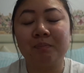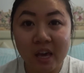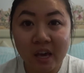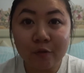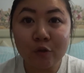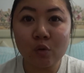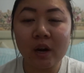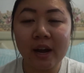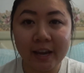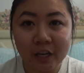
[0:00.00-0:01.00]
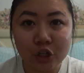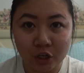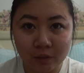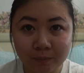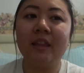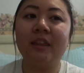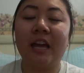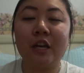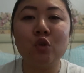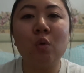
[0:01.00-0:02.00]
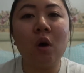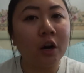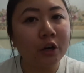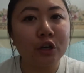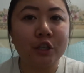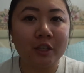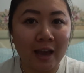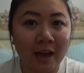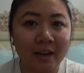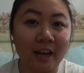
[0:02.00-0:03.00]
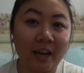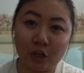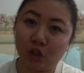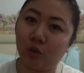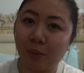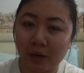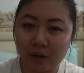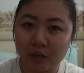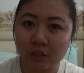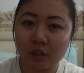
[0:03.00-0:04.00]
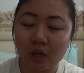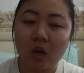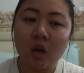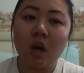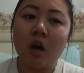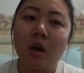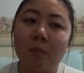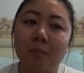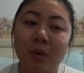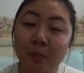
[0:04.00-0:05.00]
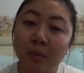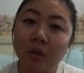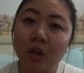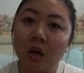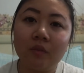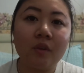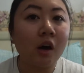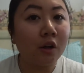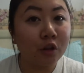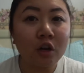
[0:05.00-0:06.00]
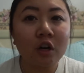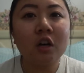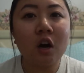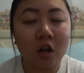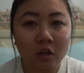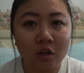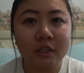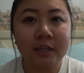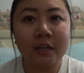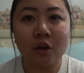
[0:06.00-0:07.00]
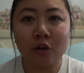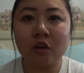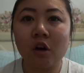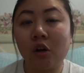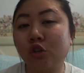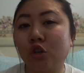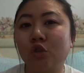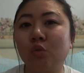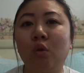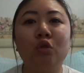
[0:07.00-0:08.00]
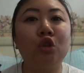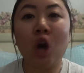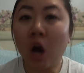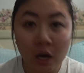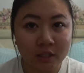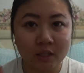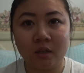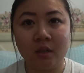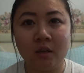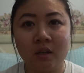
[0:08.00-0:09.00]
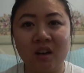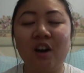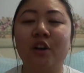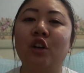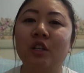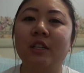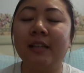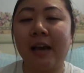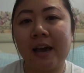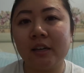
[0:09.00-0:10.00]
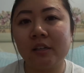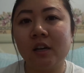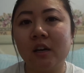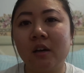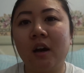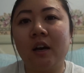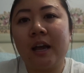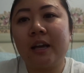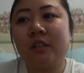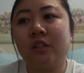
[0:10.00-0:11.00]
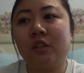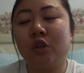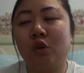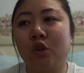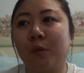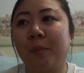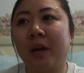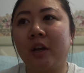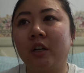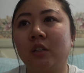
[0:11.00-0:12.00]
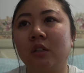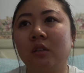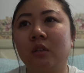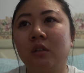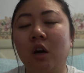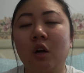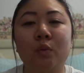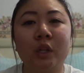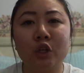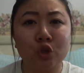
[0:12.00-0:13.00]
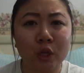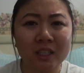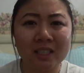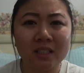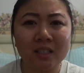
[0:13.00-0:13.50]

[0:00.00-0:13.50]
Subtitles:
If you are Asian, then you will understand Asian parents. People of other colors and other cultures will not understand unless, you know, their parents are really strict